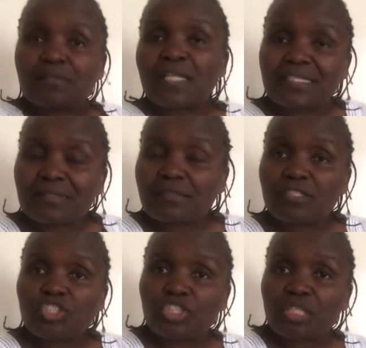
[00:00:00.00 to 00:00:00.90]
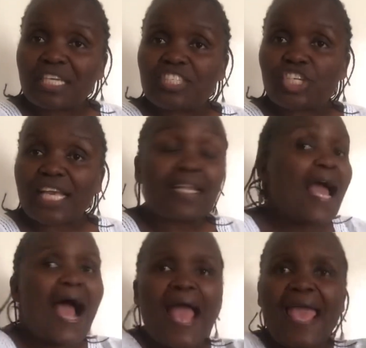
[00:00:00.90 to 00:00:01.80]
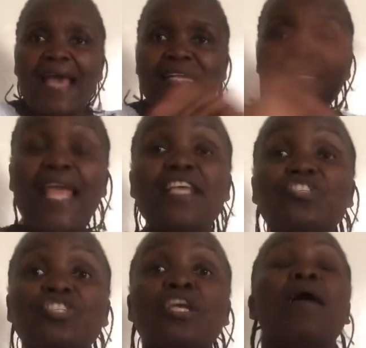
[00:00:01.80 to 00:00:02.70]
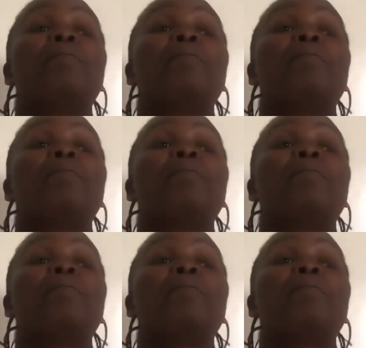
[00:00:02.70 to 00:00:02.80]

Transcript: the kitchen, I arrange.